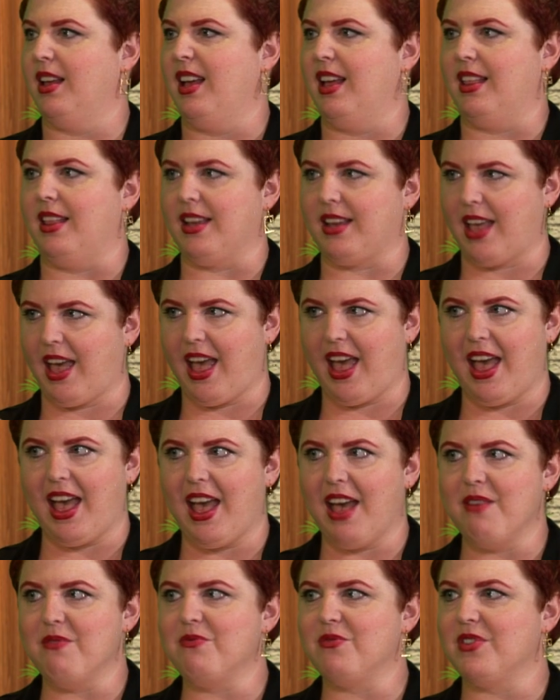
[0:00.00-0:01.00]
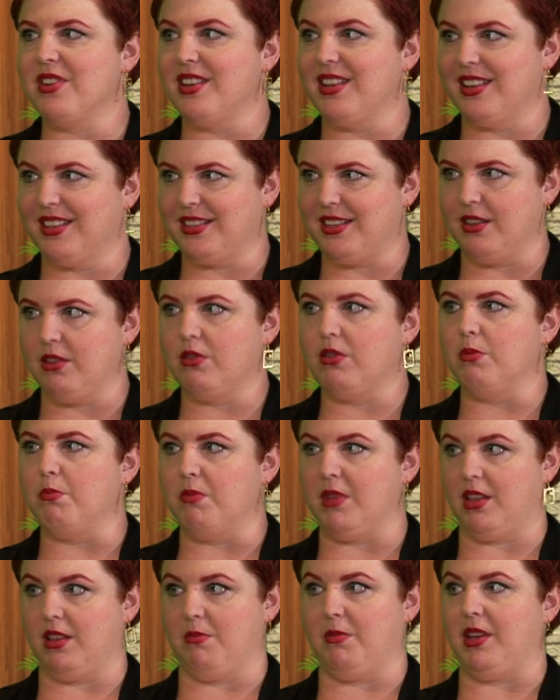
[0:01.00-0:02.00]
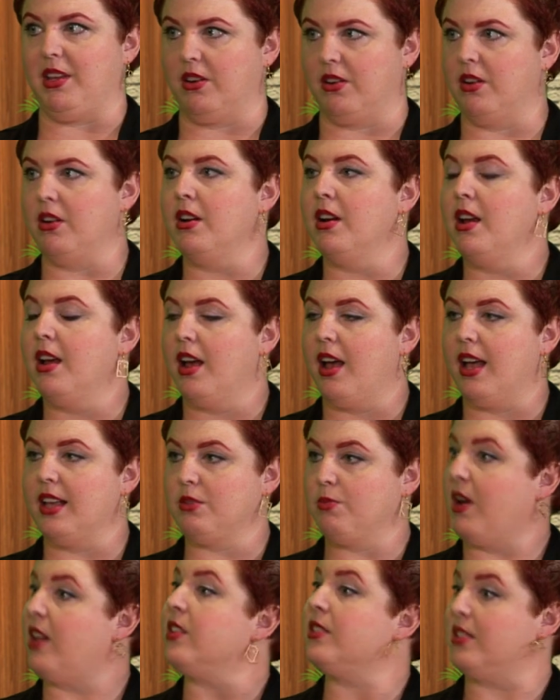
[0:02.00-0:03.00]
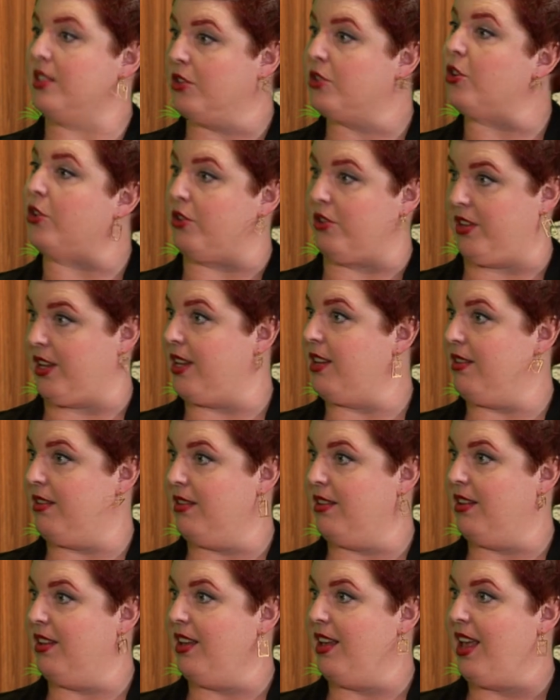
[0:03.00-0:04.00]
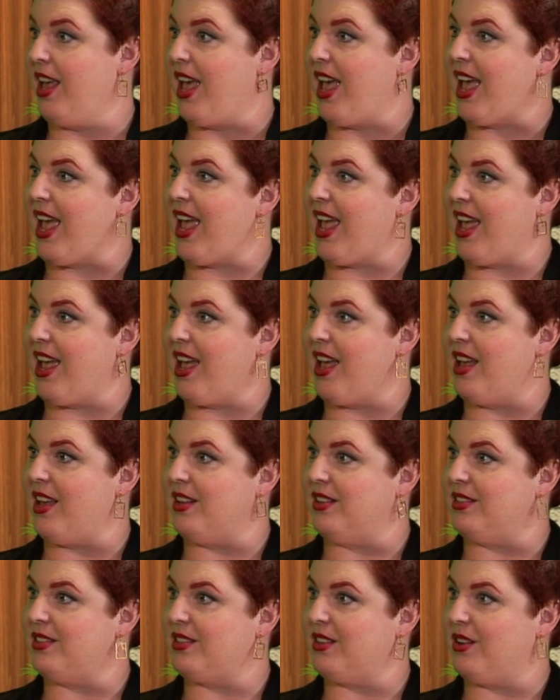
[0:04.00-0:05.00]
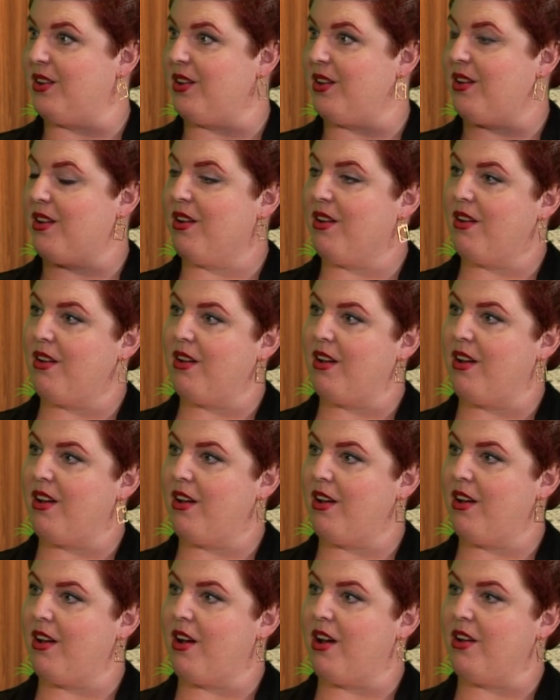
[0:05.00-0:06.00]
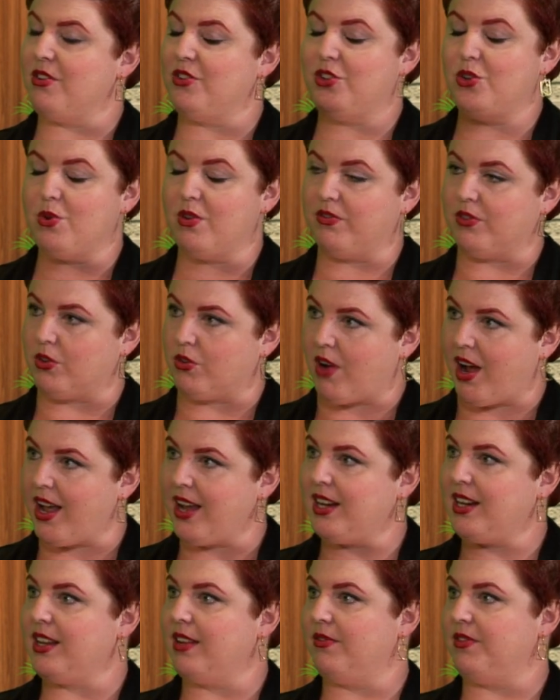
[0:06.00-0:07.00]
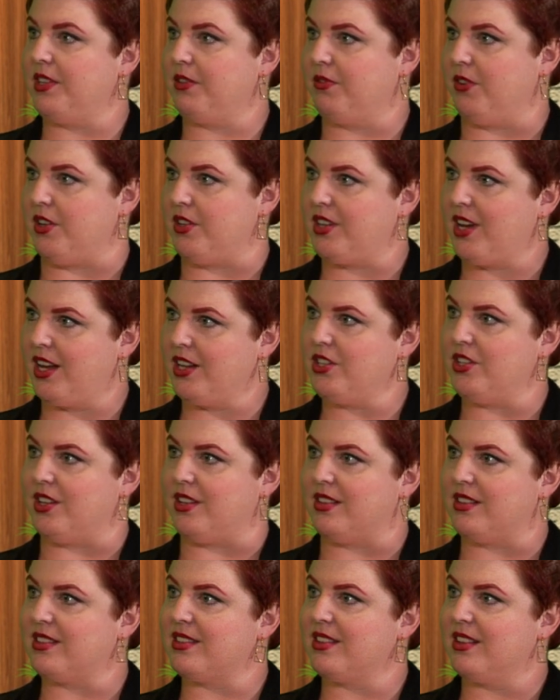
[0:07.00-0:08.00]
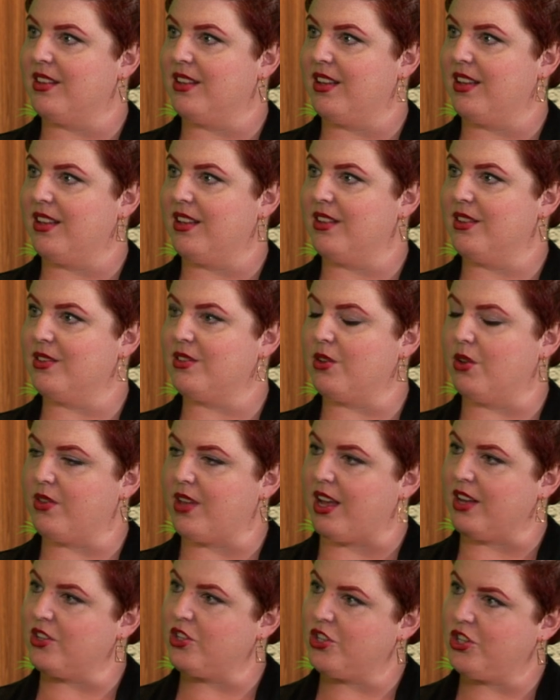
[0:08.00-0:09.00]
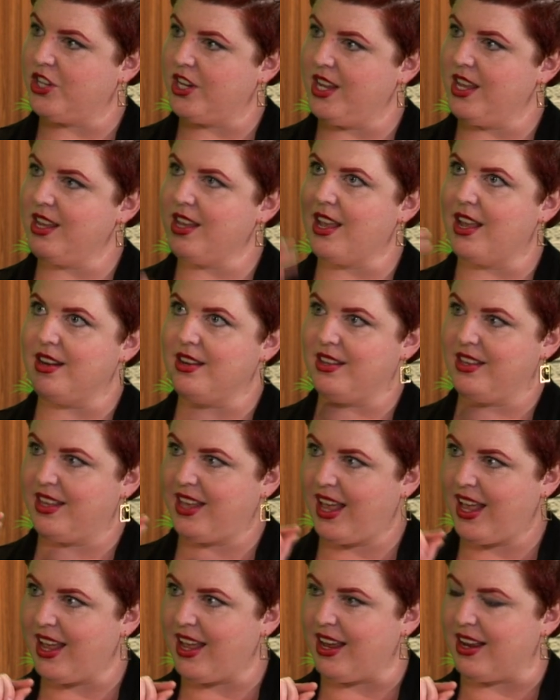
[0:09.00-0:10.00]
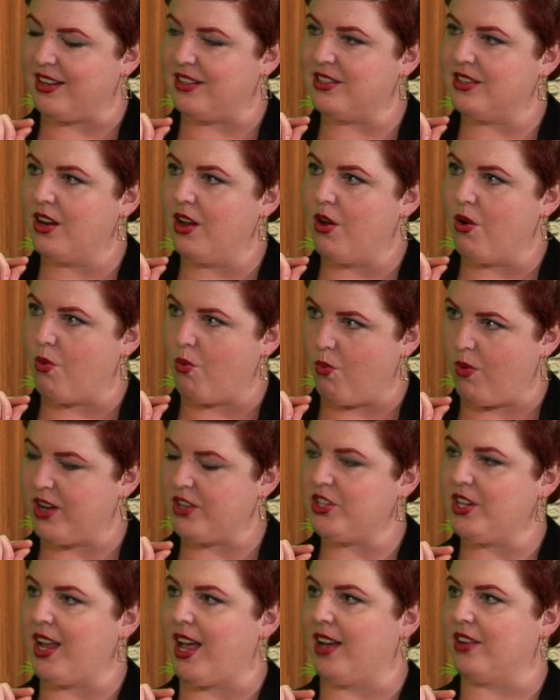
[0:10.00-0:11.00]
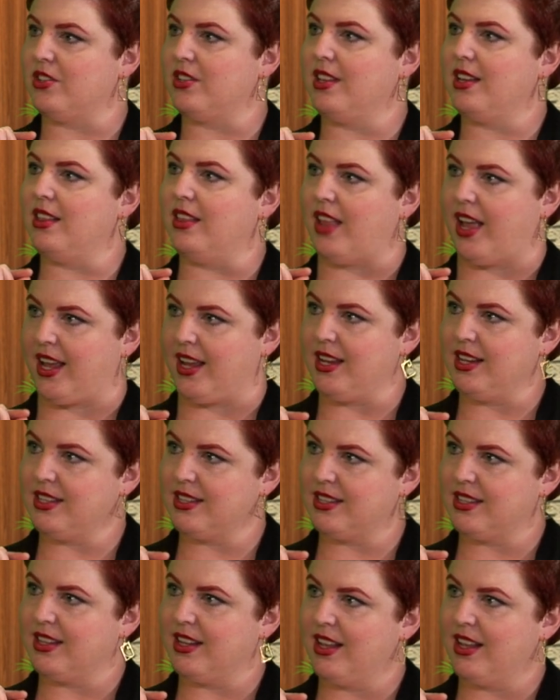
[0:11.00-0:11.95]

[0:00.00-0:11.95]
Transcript: like every single millimeter, as well as internally, and do a variety of different touches so that she can gauge what she actually likes